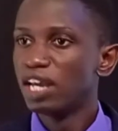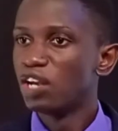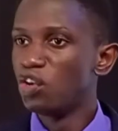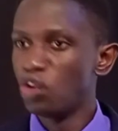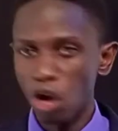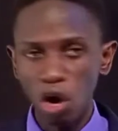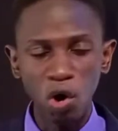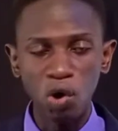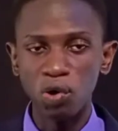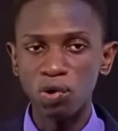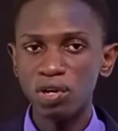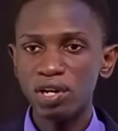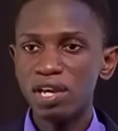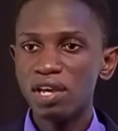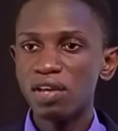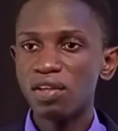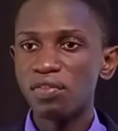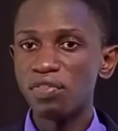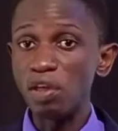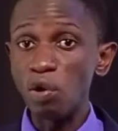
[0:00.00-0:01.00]
No,
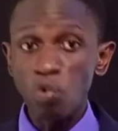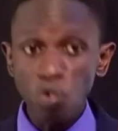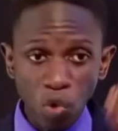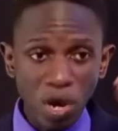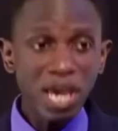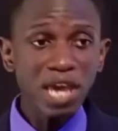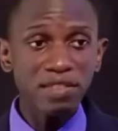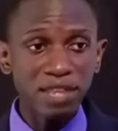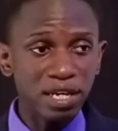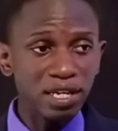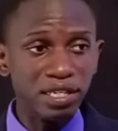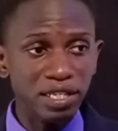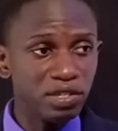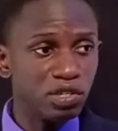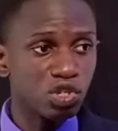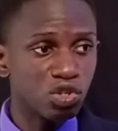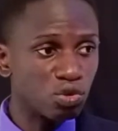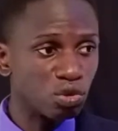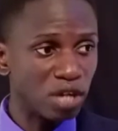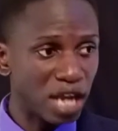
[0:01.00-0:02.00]
the way that
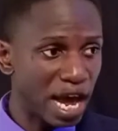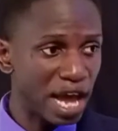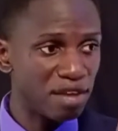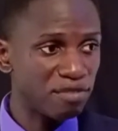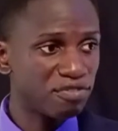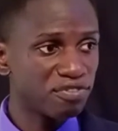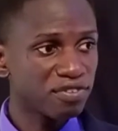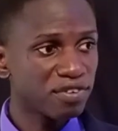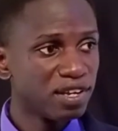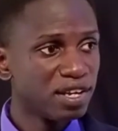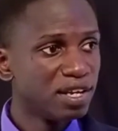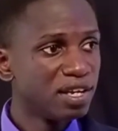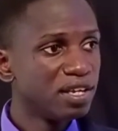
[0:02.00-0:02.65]
leads to life